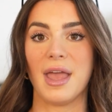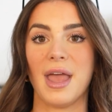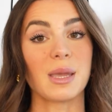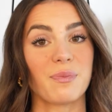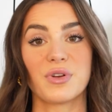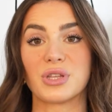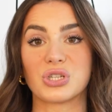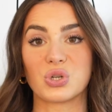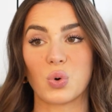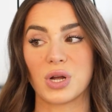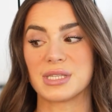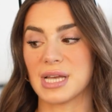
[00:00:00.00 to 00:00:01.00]
Same for the
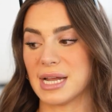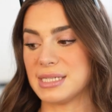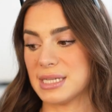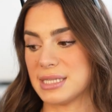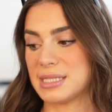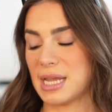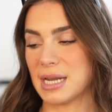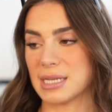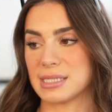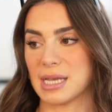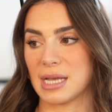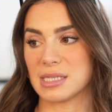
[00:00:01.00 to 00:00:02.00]
shorts, I did stay in a
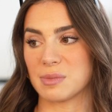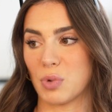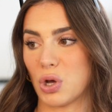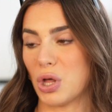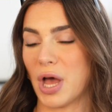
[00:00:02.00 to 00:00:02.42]
size small.